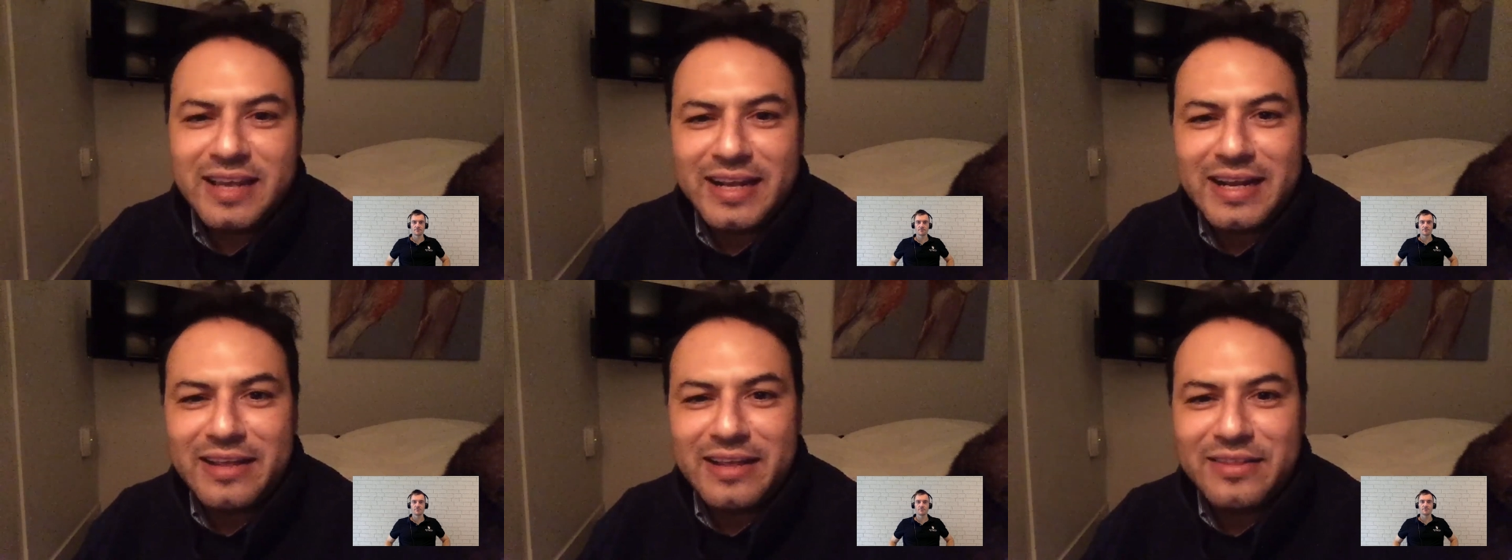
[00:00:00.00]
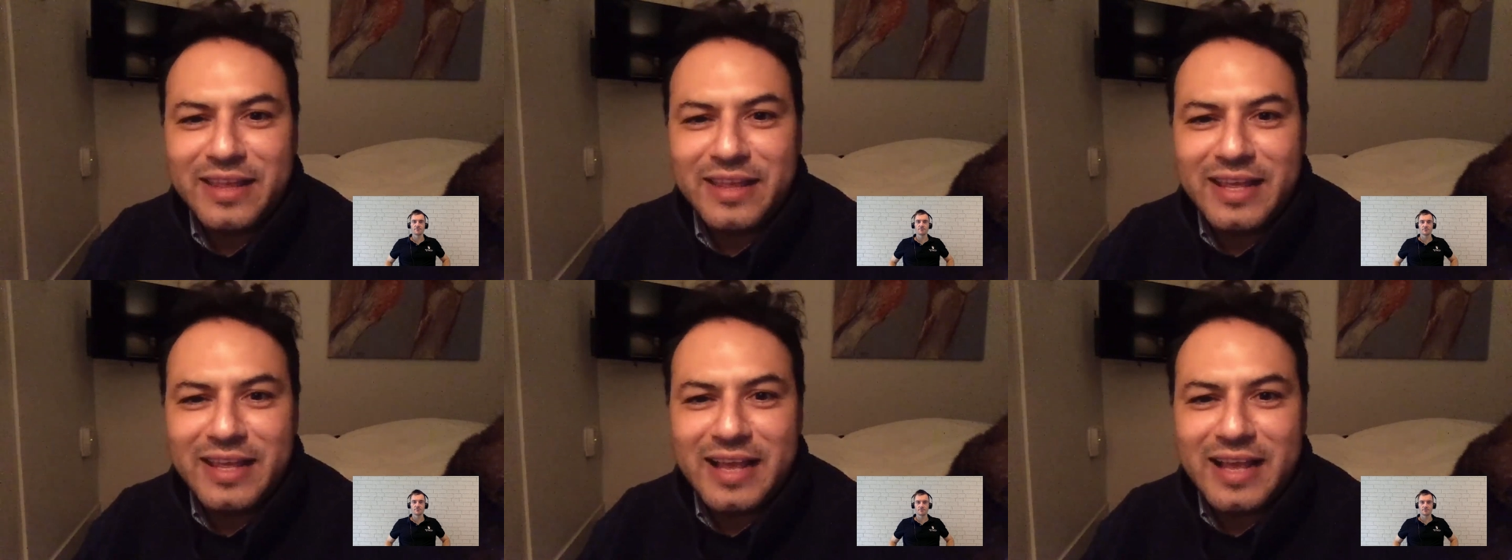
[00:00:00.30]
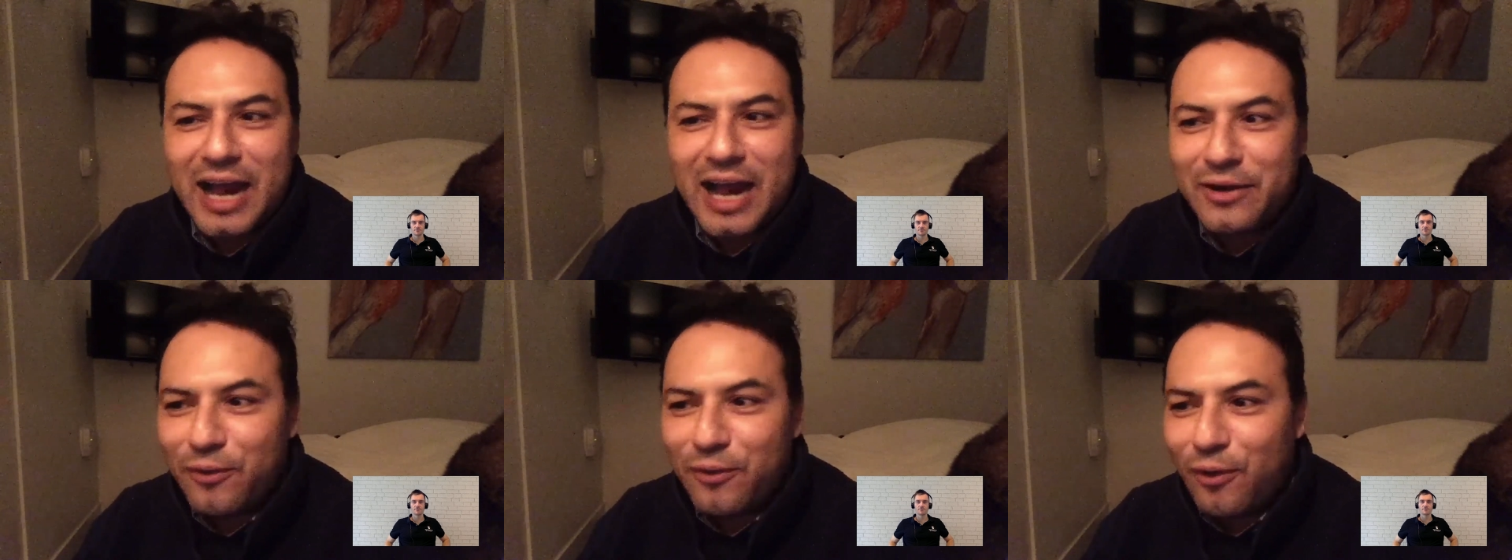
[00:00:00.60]
And I think
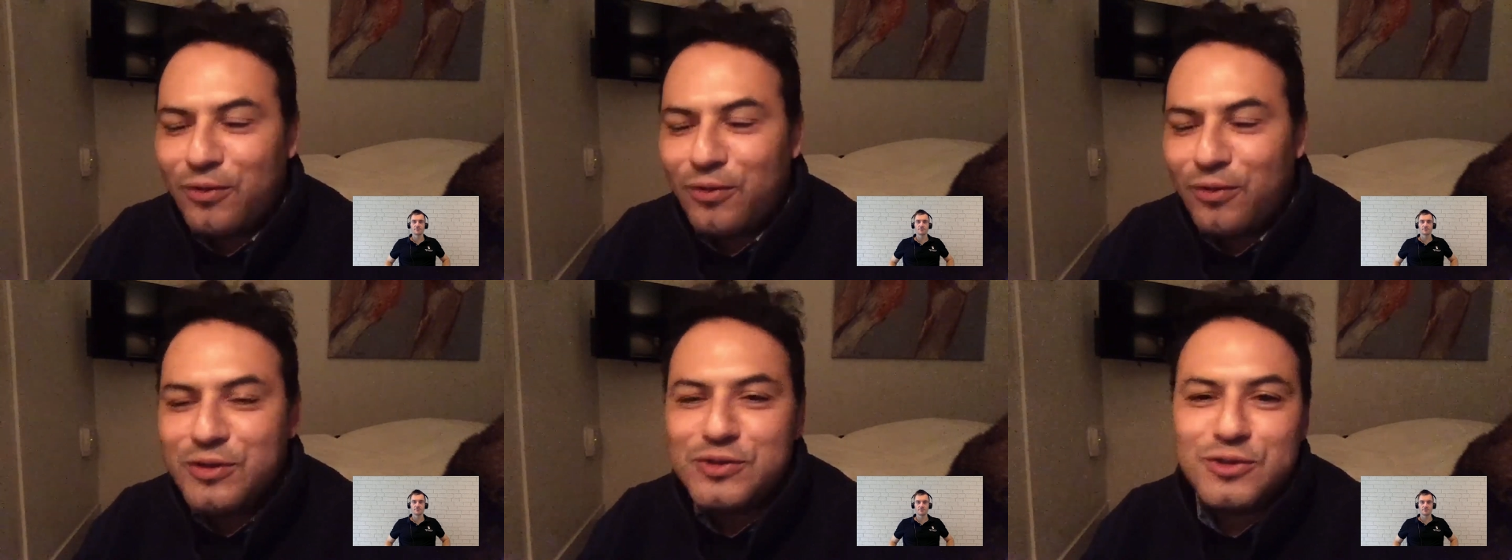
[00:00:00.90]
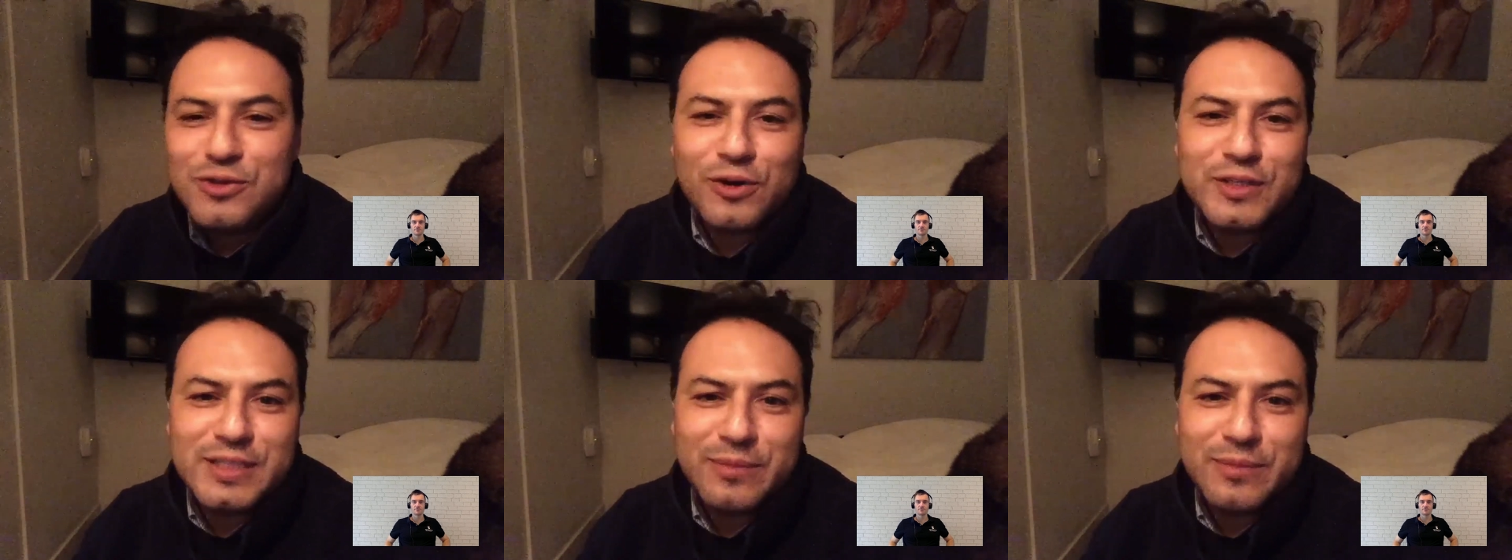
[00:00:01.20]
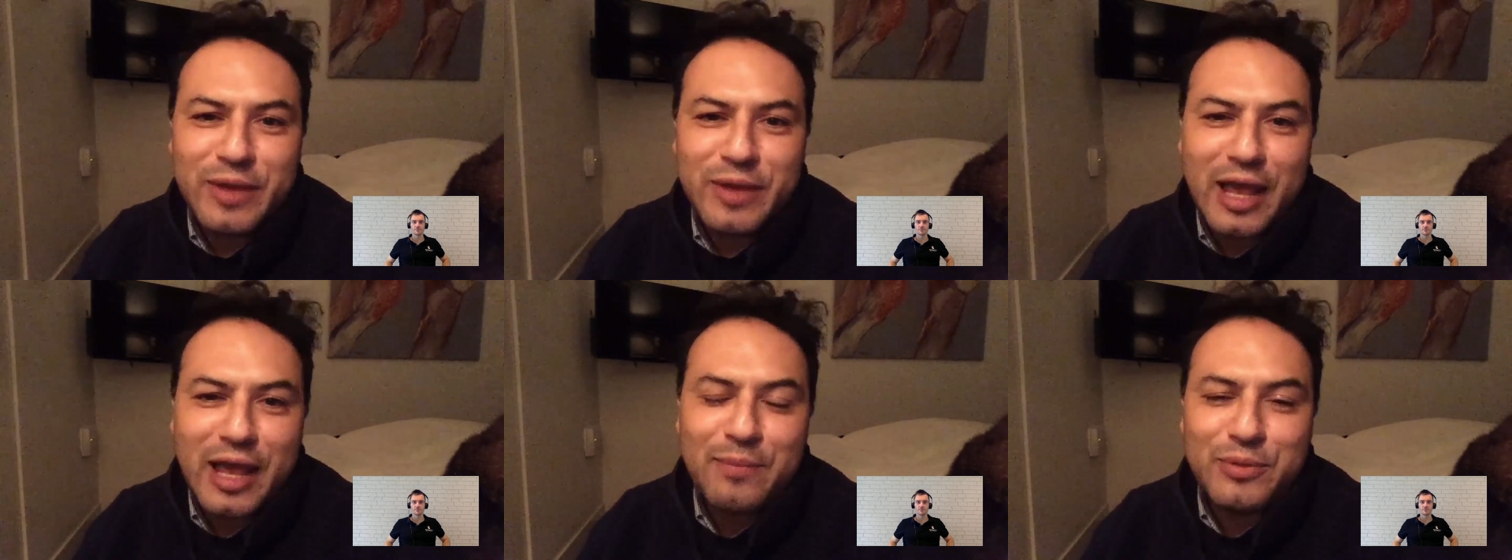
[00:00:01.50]
out of all the stories that
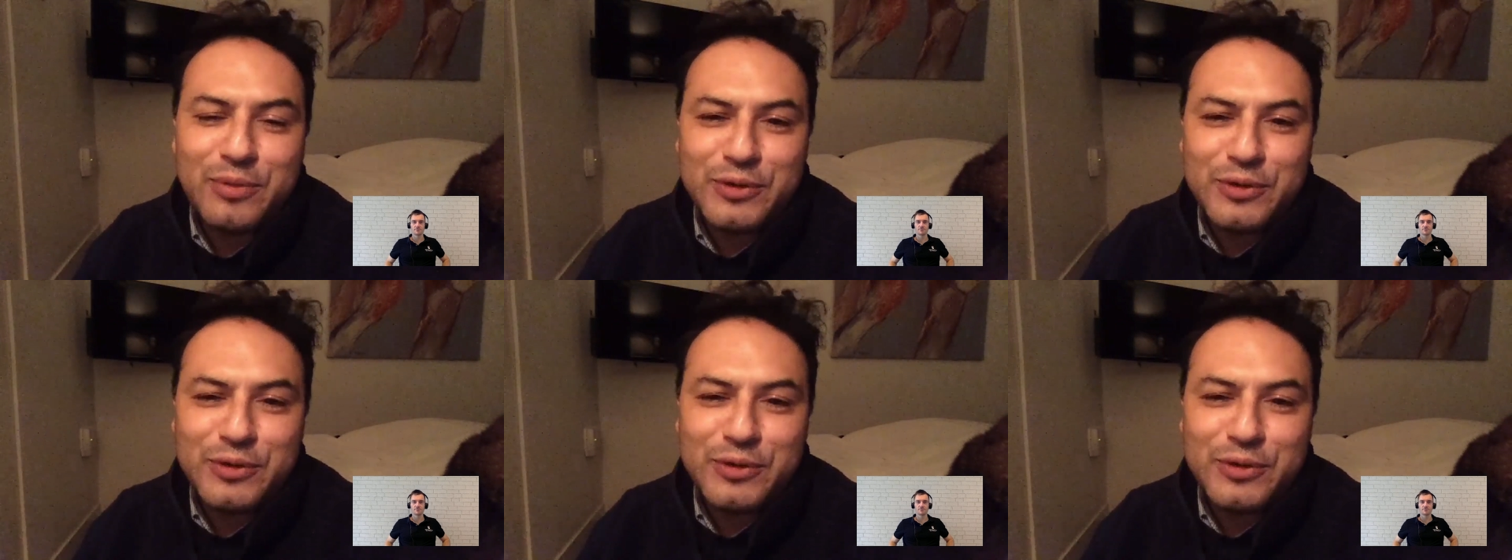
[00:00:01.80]
we have